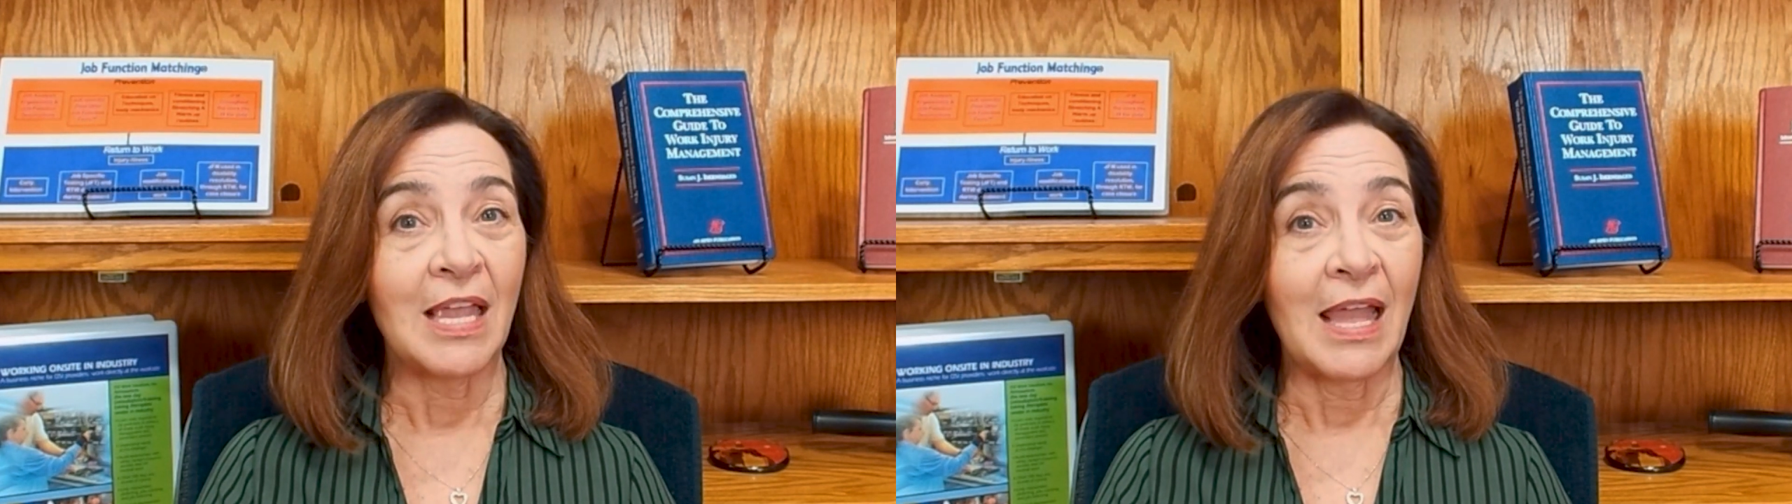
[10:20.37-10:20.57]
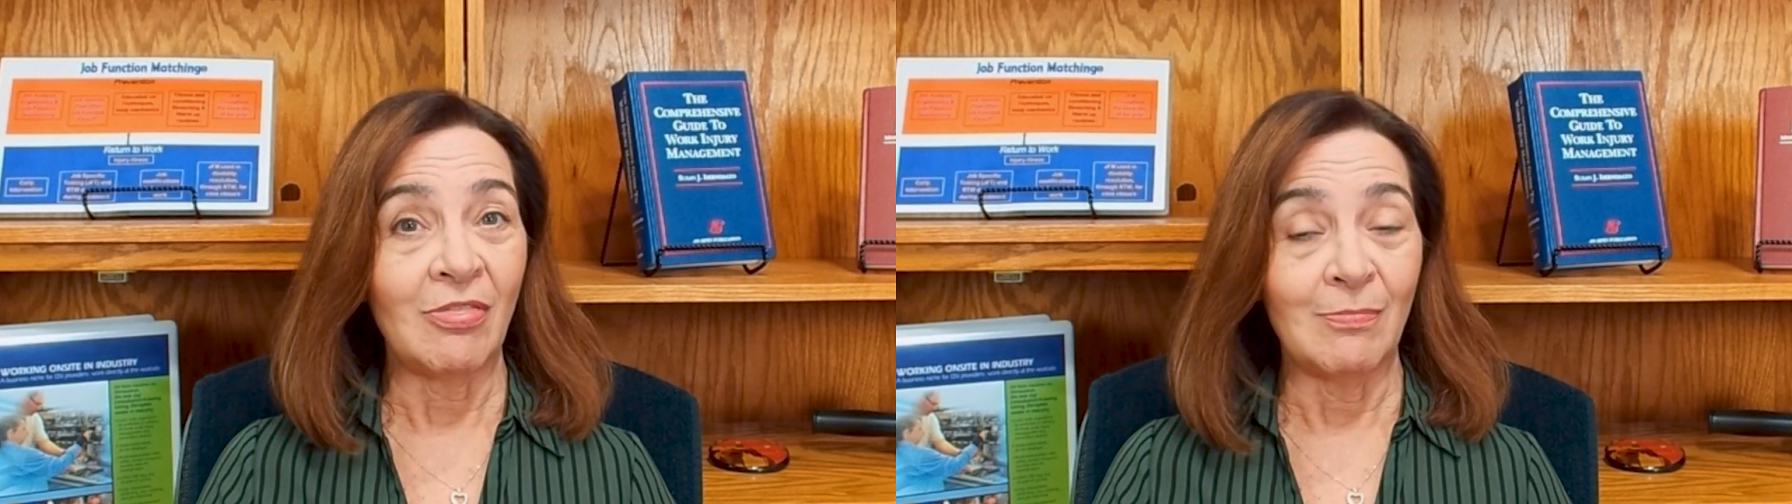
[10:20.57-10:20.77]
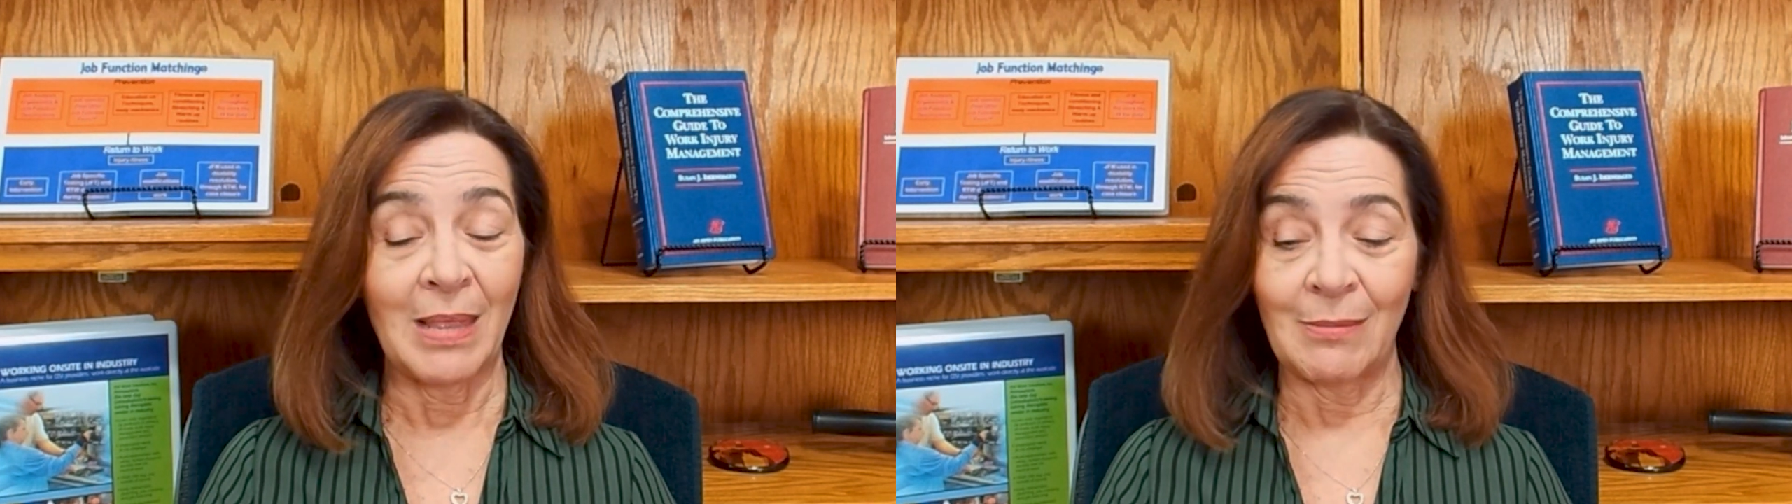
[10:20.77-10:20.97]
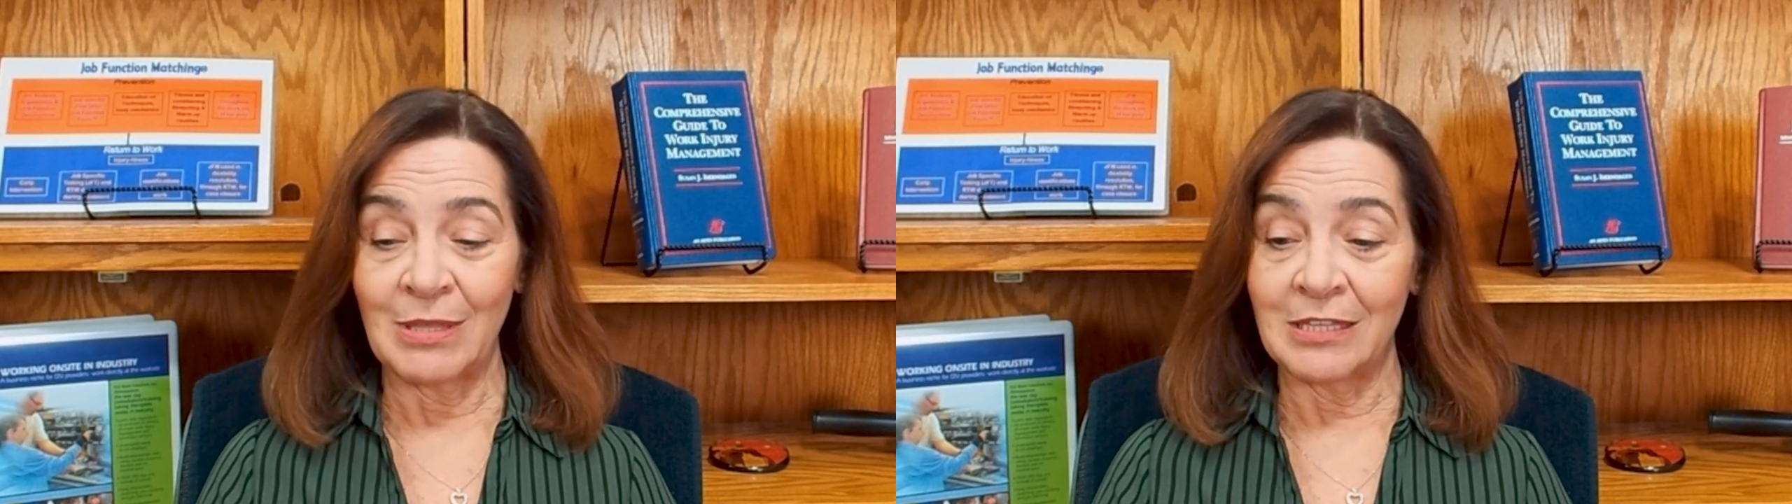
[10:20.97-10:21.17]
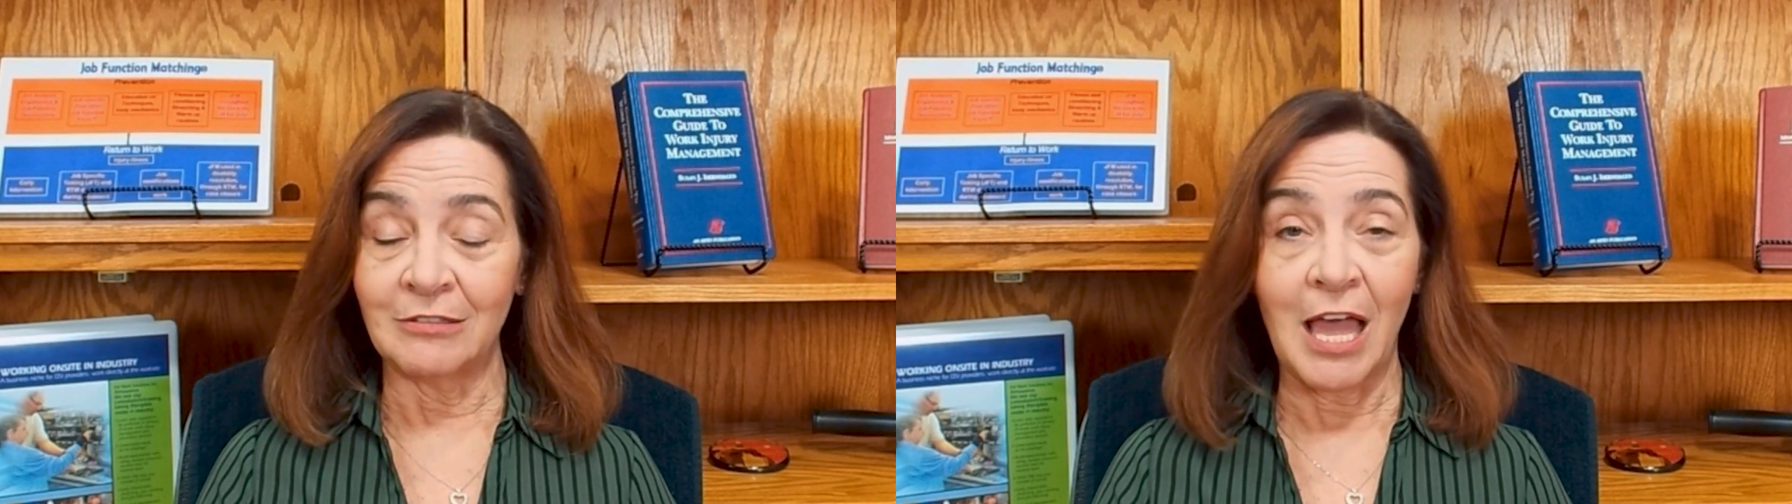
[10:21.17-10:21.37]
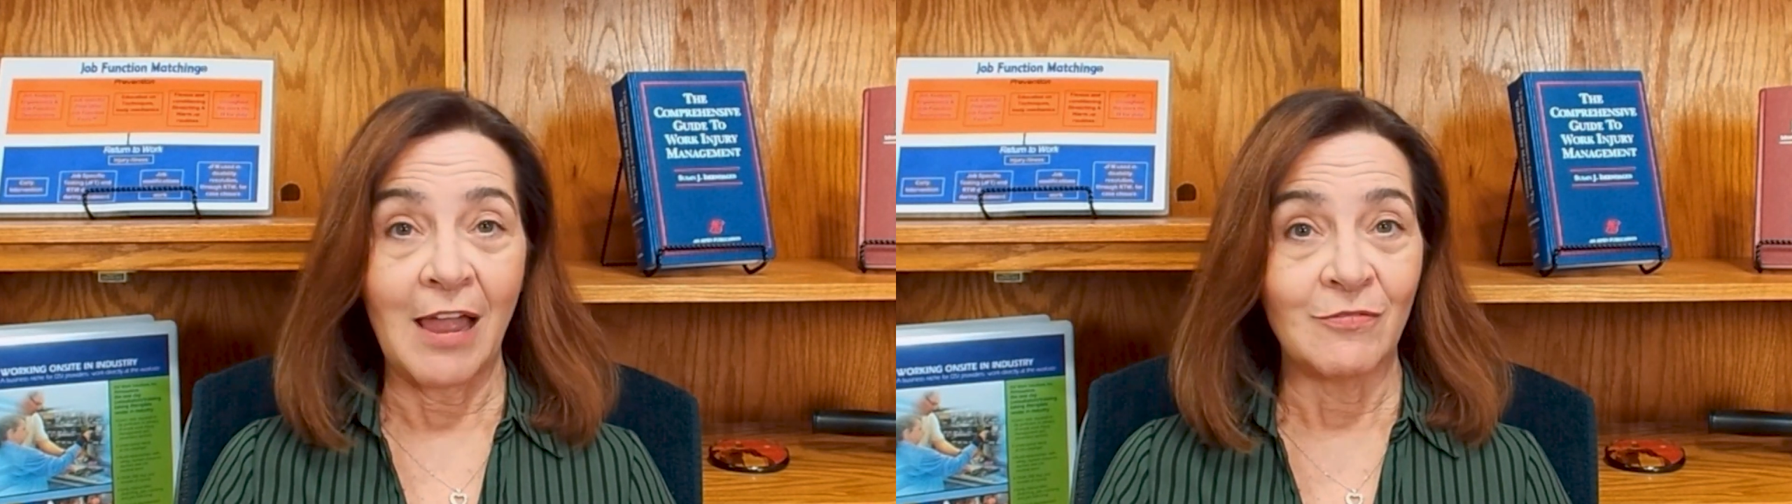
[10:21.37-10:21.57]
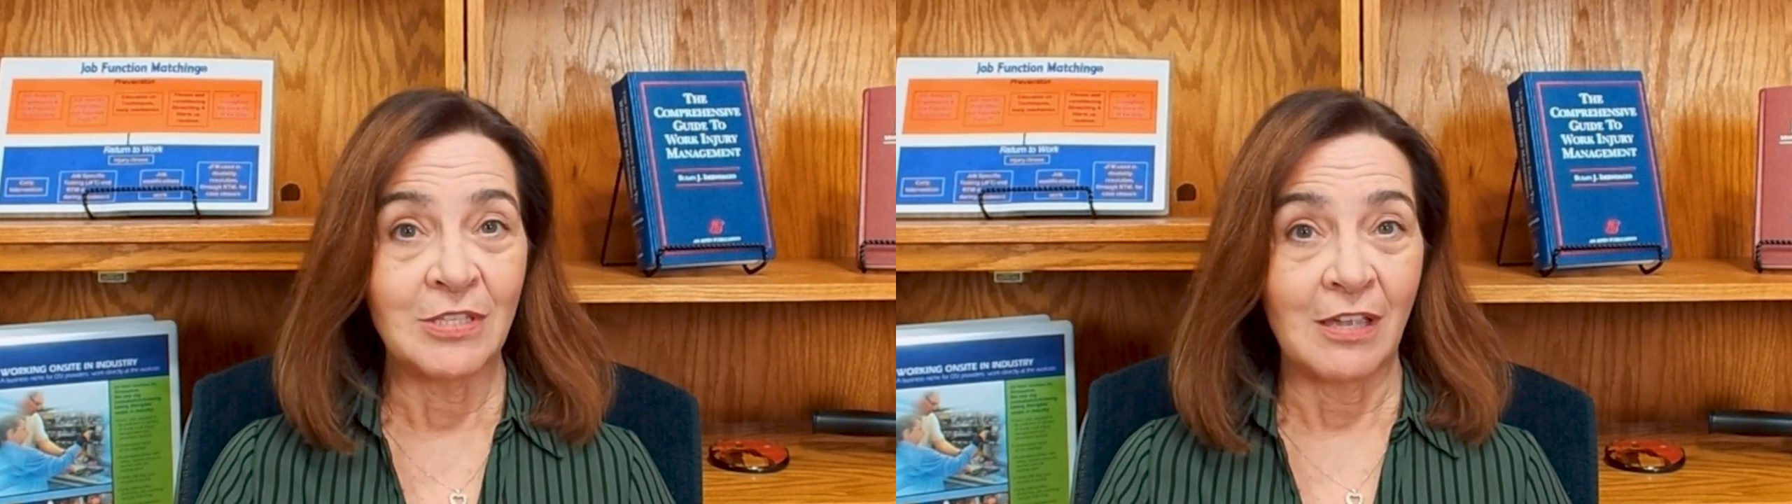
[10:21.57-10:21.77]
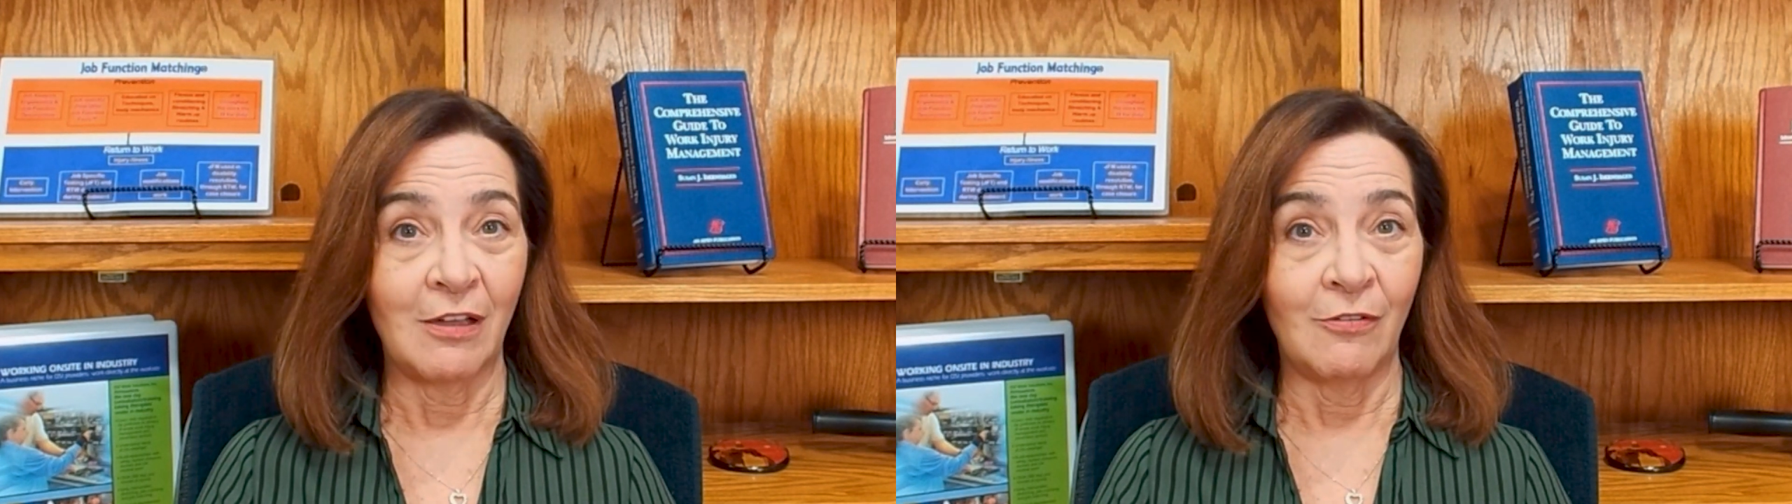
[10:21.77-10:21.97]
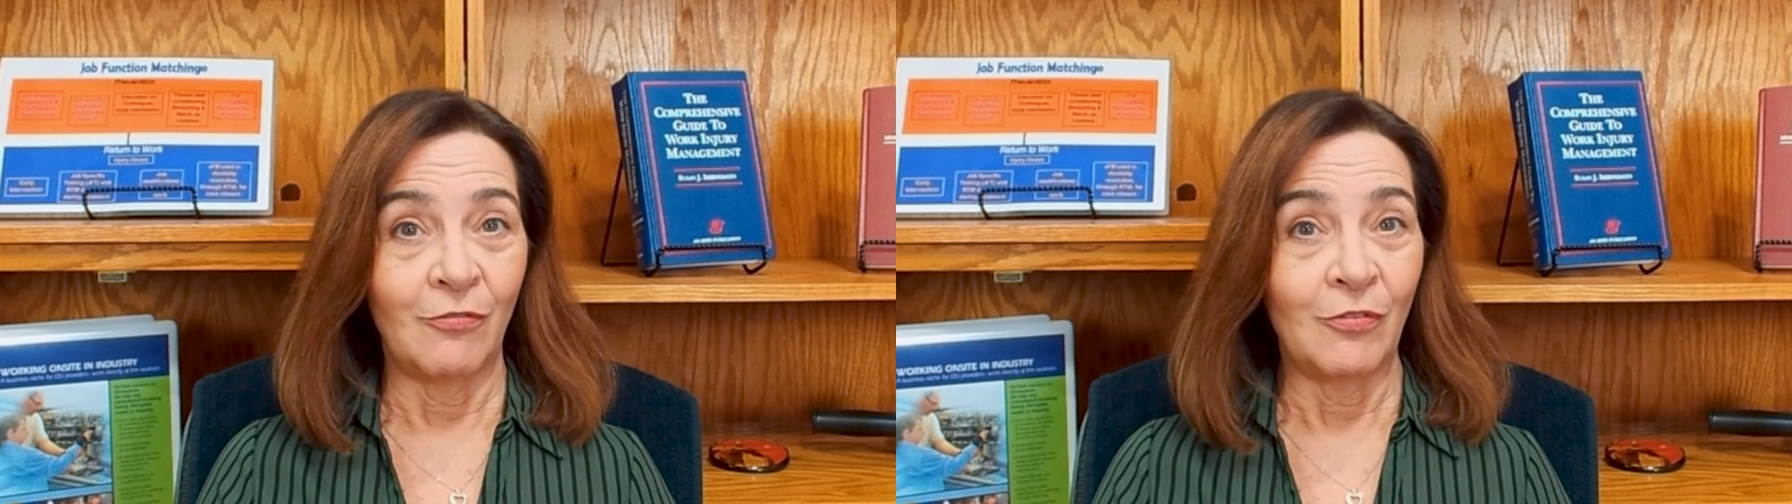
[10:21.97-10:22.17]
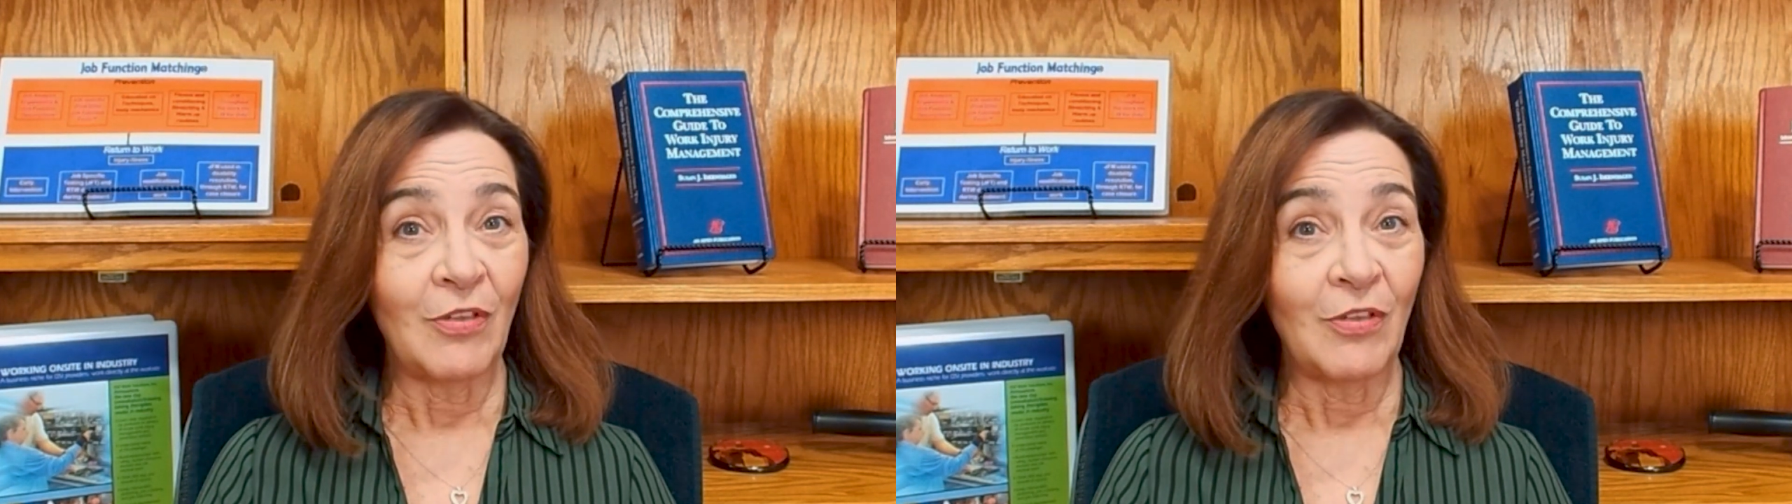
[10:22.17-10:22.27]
and maybe the lives of